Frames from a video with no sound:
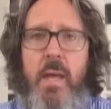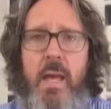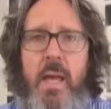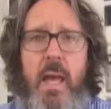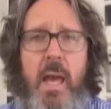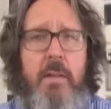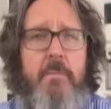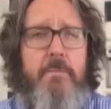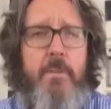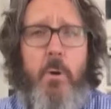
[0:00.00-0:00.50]

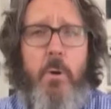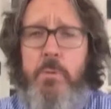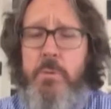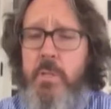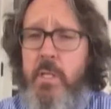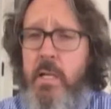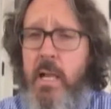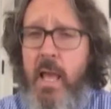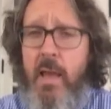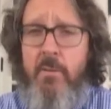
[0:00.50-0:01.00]
and folks
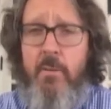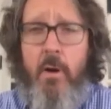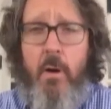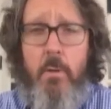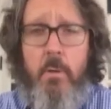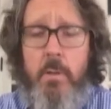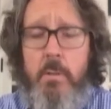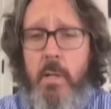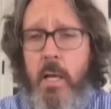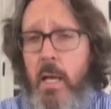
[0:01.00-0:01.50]
can have a
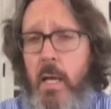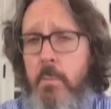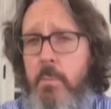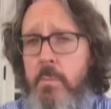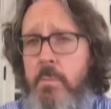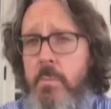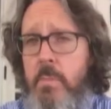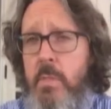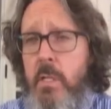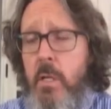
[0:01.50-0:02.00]
hard
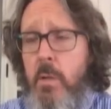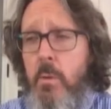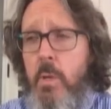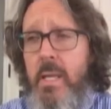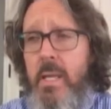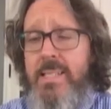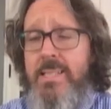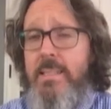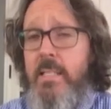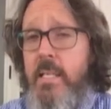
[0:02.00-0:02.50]
time,
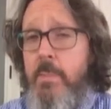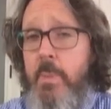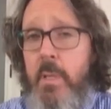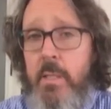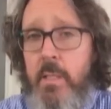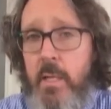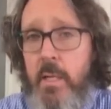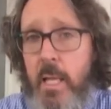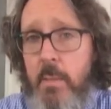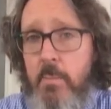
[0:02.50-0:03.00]
sleeping
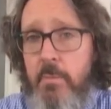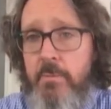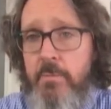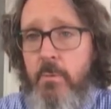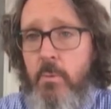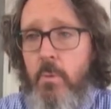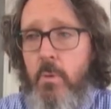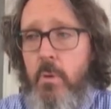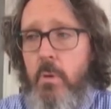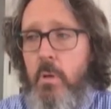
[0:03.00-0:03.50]
the night
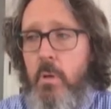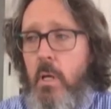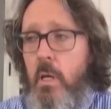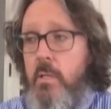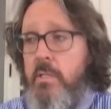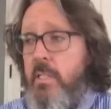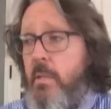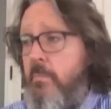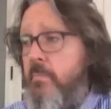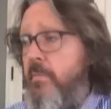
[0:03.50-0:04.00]
before.
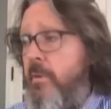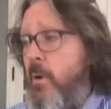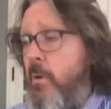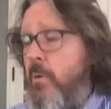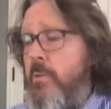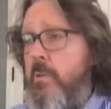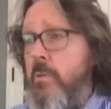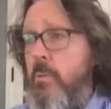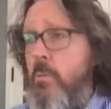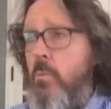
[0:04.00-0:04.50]
Some
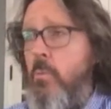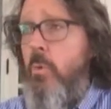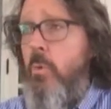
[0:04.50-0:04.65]
folks will